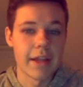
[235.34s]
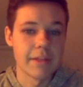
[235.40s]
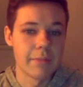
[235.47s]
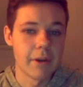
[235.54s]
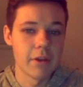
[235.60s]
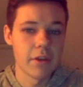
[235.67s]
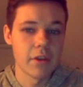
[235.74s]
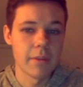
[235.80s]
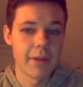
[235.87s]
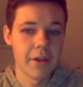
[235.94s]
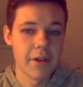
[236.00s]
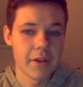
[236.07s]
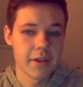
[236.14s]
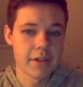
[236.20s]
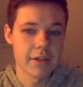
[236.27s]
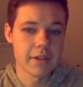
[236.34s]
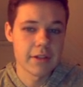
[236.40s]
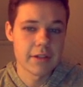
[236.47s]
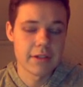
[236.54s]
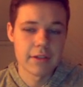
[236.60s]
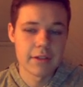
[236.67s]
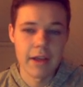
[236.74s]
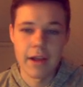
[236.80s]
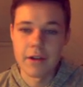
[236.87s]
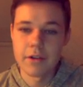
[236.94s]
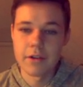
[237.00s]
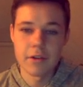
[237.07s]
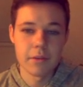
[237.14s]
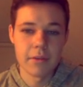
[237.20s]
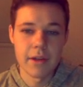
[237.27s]
better than the Pelicans, because, I don't
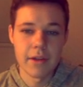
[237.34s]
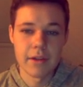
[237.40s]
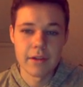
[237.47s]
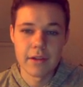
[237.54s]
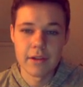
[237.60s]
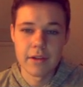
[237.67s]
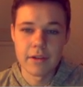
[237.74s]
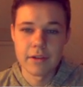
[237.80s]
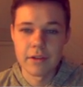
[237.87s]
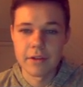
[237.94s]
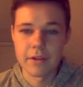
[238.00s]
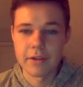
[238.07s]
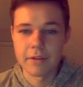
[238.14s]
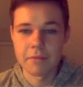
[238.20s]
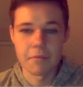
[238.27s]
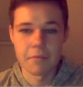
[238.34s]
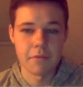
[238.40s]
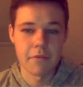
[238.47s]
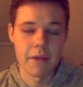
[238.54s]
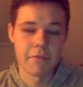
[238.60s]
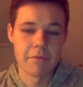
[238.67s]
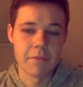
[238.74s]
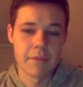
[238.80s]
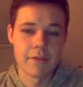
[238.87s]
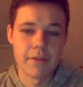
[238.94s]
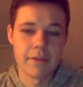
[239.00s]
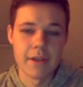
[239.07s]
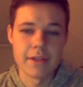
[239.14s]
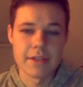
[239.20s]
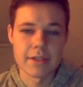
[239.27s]
know, man. And the MVP
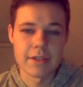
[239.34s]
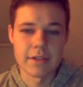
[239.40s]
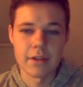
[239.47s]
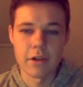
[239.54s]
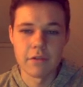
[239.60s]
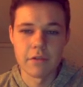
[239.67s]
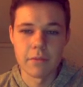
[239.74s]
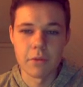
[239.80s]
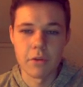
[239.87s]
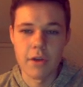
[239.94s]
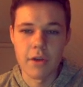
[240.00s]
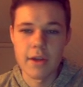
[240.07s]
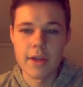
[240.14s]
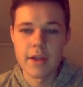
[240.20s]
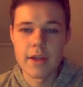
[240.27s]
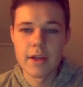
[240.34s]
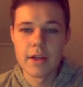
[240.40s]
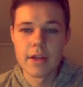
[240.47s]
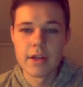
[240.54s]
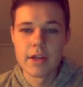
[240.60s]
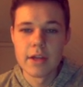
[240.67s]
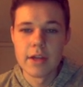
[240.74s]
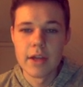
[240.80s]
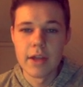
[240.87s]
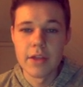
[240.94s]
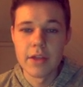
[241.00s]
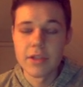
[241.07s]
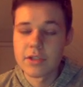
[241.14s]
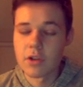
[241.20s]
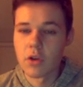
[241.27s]
race, none of them are in it. And
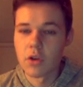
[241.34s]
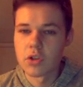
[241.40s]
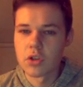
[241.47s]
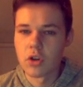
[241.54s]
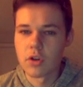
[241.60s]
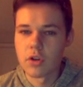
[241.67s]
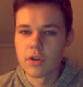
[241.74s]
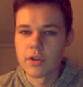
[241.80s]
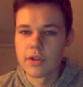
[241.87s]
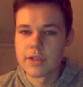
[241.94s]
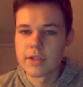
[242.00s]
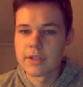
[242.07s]
this is All-Star. This is